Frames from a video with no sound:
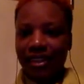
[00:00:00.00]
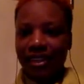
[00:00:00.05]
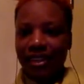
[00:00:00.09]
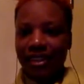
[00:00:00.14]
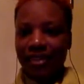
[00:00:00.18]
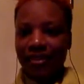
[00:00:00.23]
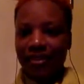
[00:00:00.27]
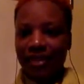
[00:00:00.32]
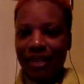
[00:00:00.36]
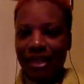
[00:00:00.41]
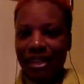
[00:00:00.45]

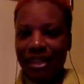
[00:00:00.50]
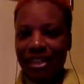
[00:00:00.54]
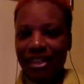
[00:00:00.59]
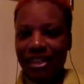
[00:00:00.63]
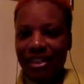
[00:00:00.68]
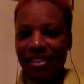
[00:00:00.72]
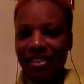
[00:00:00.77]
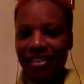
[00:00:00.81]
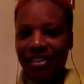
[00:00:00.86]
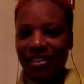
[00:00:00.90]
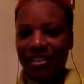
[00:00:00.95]
My
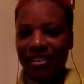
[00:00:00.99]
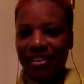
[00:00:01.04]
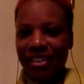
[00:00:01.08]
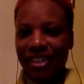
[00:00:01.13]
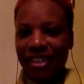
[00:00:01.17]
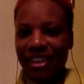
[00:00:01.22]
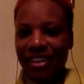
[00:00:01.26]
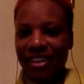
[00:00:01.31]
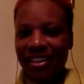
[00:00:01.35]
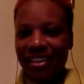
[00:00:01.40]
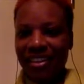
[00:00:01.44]
hero,
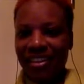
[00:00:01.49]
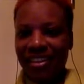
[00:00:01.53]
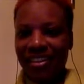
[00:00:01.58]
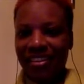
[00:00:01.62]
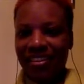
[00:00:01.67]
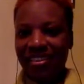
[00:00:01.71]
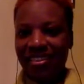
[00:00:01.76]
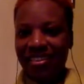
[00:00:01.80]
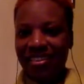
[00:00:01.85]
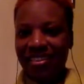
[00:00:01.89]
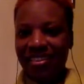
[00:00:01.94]

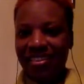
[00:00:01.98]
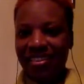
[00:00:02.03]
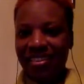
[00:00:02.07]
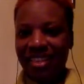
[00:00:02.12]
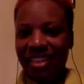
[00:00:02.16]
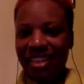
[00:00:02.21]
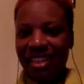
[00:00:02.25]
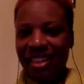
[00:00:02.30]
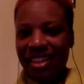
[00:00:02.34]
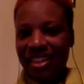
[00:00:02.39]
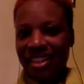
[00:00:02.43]
Laura,
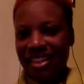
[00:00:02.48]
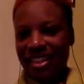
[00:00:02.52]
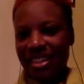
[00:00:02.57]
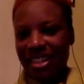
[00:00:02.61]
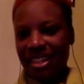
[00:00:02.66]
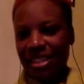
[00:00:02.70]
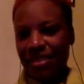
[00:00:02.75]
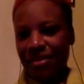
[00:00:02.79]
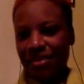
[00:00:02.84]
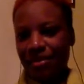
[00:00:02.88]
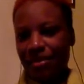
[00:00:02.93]
is
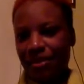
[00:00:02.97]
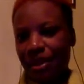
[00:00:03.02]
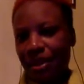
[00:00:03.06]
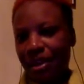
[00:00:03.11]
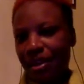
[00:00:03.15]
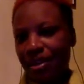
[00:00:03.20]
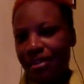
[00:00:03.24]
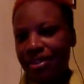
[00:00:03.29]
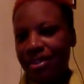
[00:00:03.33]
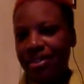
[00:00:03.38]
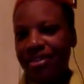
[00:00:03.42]

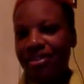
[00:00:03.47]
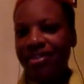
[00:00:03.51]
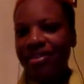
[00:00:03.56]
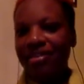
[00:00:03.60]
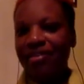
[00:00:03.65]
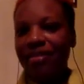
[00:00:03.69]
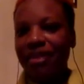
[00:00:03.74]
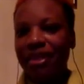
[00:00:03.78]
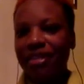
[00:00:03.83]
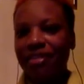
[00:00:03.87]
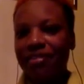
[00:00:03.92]
Parzo.
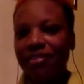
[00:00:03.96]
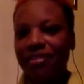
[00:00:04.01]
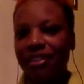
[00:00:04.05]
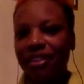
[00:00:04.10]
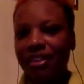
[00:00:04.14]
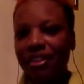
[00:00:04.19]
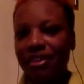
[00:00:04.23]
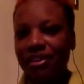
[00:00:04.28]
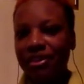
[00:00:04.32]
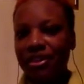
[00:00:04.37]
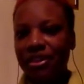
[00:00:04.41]
My
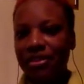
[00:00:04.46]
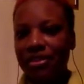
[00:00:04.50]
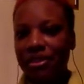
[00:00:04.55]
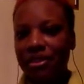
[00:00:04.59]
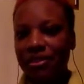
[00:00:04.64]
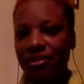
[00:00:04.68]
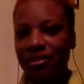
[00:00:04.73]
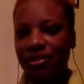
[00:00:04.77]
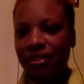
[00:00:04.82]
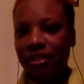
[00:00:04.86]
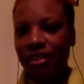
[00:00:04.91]
hero is my
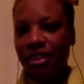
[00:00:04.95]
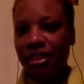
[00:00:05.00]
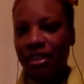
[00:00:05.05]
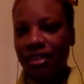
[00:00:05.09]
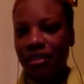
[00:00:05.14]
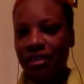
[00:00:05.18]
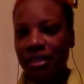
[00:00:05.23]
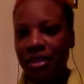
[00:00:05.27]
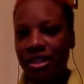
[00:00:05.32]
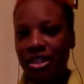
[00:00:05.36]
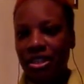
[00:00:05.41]
friend I
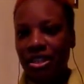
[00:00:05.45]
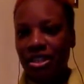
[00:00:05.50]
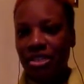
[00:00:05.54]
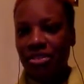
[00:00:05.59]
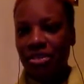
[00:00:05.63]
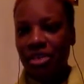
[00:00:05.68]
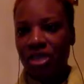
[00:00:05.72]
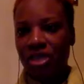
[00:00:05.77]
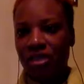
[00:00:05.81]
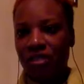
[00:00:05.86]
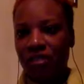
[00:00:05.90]
met in
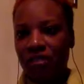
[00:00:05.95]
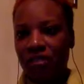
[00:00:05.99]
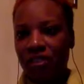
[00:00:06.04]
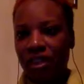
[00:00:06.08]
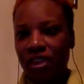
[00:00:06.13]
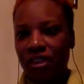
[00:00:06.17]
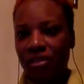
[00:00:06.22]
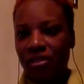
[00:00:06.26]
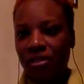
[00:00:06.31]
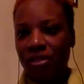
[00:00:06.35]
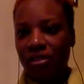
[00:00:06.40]
Jamaica,
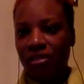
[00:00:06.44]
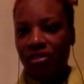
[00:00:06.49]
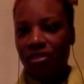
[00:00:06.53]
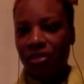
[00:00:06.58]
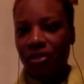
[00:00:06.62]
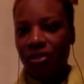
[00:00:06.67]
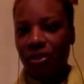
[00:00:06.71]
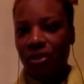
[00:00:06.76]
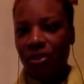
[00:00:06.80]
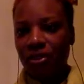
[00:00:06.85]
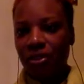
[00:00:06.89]
fireman from
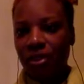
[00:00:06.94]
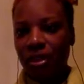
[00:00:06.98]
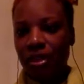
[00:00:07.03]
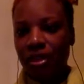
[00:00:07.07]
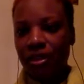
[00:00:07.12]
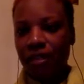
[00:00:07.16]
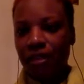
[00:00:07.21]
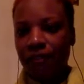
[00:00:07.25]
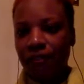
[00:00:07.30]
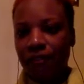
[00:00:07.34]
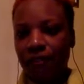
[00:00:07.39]
the
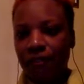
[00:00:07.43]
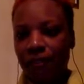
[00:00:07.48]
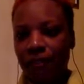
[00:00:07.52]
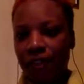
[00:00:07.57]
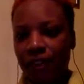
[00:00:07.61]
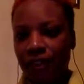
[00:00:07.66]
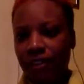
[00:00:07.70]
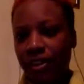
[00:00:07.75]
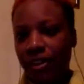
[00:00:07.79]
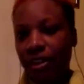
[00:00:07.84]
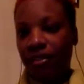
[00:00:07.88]

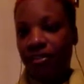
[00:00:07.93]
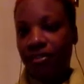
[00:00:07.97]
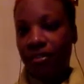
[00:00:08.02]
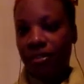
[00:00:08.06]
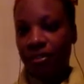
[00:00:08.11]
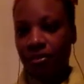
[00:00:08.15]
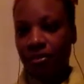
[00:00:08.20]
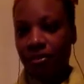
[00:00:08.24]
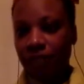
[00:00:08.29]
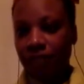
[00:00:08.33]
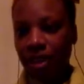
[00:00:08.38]

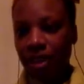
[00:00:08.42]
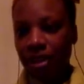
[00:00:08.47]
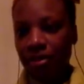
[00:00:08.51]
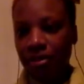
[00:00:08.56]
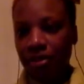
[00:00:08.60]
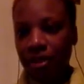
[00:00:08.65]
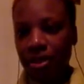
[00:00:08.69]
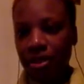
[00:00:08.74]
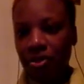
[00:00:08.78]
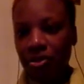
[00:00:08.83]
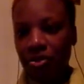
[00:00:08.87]
fire pit
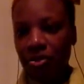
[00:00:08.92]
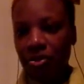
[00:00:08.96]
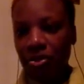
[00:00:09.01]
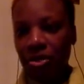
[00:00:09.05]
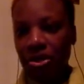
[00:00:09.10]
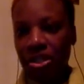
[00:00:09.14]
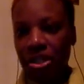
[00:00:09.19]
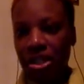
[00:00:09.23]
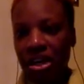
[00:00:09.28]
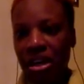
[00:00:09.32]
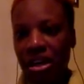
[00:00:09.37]
who works
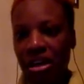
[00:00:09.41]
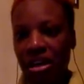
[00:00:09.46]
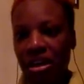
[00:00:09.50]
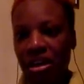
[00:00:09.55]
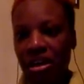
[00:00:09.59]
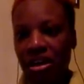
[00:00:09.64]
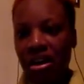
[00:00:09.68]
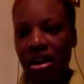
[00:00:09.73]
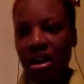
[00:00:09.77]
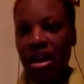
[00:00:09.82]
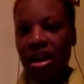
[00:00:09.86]
hard
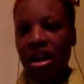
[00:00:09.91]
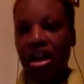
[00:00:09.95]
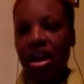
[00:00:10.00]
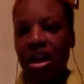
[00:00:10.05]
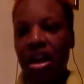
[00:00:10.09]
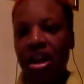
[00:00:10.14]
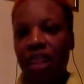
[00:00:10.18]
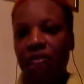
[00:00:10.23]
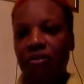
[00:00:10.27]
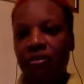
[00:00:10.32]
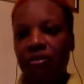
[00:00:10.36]

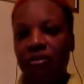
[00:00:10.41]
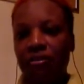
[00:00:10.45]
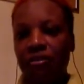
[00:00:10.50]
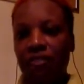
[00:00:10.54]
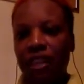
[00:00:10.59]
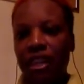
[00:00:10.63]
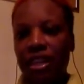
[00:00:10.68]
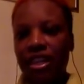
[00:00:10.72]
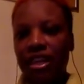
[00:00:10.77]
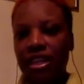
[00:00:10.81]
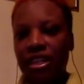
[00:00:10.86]
and
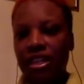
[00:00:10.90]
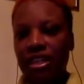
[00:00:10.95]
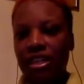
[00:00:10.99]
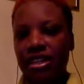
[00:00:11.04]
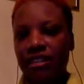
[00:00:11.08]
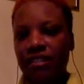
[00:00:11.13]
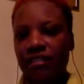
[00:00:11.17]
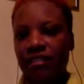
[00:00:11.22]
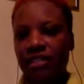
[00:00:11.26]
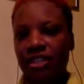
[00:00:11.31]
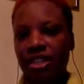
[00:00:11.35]
provides
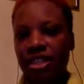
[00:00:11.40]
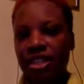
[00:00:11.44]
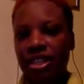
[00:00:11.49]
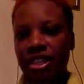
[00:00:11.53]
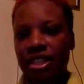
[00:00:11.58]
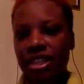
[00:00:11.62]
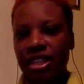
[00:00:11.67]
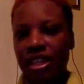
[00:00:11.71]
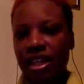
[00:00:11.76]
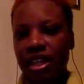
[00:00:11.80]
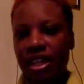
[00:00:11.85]

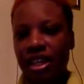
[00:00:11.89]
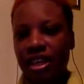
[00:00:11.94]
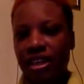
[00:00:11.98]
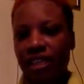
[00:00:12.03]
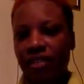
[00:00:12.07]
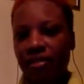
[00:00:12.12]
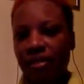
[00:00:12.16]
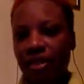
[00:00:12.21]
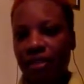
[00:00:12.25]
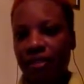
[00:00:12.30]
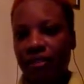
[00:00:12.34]
efficiently. I have
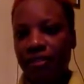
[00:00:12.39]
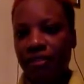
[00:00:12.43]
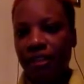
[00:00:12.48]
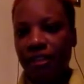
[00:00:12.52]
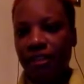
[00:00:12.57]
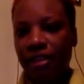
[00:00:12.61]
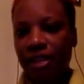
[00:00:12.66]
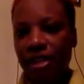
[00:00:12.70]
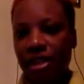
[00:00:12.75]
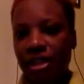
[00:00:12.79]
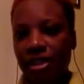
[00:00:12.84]
my
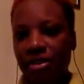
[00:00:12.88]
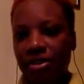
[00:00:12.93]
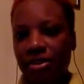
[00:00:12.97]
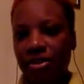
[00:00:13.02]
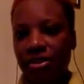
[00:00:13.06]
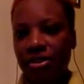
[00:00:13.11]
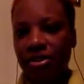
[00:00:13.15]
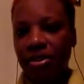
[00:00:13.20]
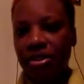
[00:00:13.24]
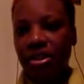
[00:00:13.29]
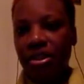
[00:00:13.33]
family heroes